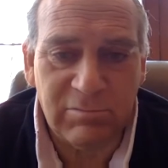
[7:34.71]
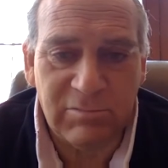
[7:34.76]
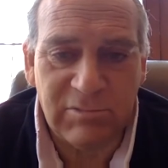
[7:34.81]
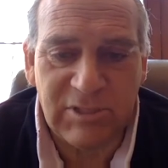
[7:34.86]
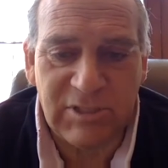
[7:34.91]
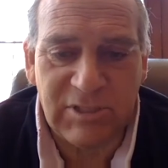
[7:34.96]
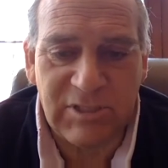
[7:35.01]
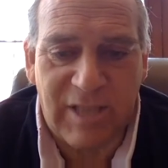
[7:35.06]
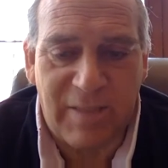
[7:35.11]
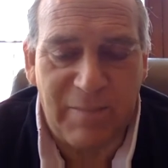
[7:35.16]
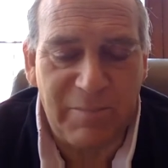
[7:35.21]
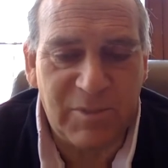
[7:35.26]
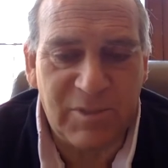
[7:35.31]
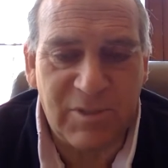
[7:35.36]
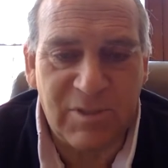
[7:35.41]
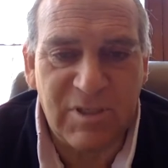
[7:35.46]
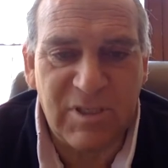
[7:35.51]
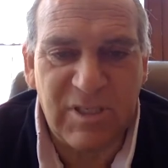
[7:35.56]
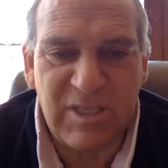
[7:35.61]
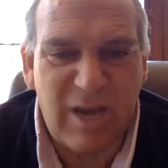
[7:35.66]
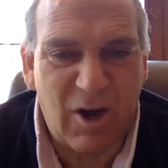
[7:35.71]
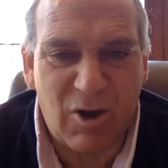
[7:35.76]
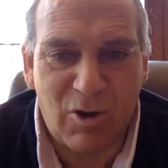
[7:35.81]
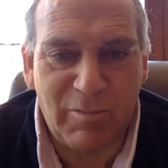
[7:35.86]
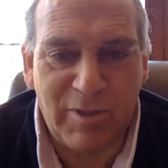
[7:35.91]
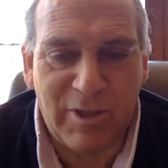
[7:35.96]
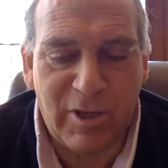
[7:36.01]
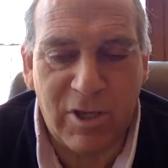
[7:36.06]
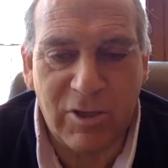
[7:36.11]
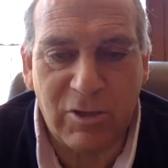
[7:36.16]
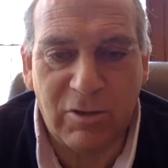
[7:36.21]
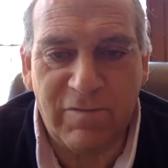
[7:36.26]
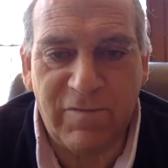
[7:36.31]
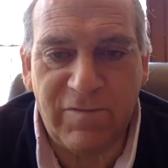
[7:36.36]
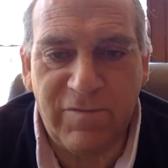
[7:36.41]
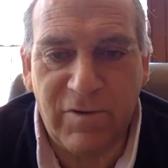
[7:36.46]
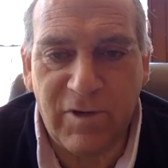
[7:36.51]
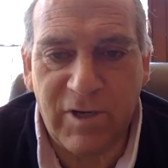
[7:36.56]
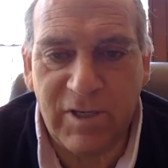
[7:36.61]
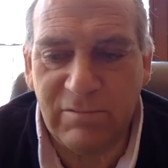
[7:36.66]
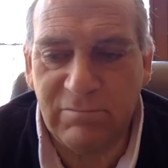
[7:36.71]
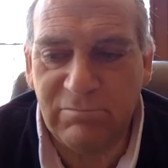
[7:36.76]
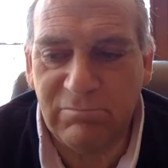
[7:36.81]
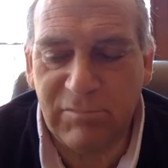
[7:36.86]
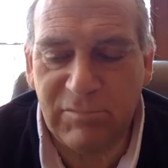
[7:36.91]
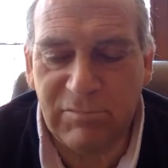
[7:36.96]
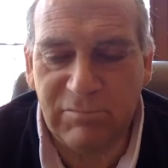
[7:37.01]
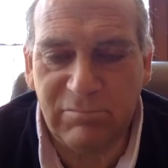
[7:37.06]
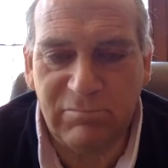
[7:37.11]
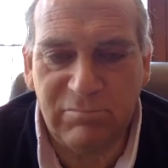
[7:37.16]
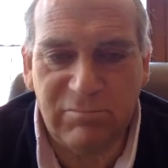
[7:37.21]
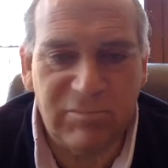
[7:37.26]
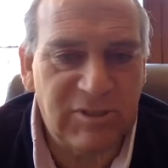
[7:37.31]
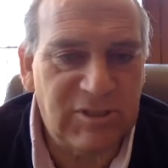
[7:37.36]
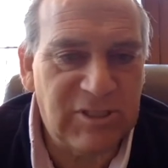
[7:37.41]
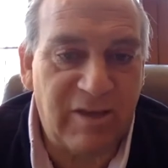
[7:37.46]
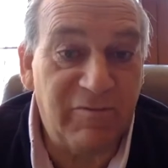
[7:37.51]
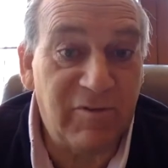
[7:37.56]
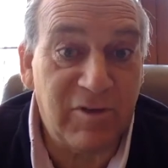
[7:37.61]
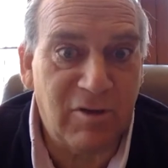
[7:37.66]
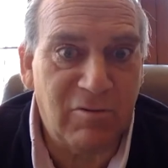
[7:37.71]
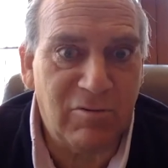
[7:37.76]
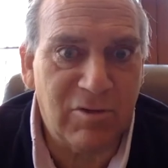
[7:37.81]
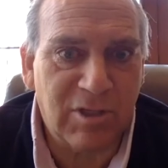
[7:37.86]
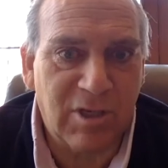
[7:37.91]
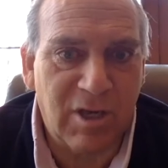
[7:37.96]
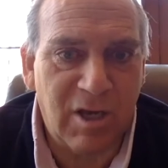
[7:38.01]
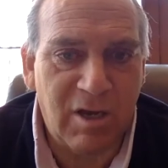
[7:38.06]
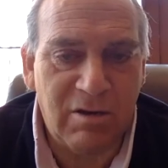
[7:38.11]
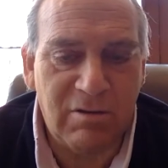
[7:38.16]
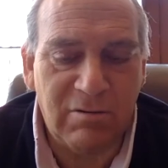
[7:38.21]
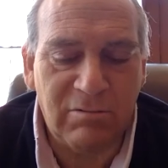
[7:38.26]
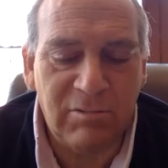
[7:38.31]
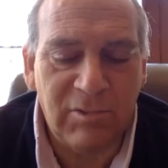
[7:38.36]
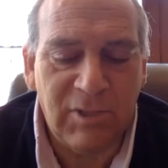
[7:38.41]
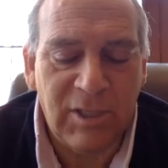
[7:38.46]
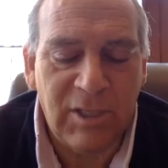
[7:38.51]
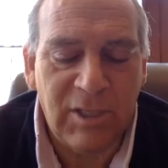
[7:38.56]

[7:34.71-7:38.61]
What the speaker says: stepped terribly on your foot 7 years ago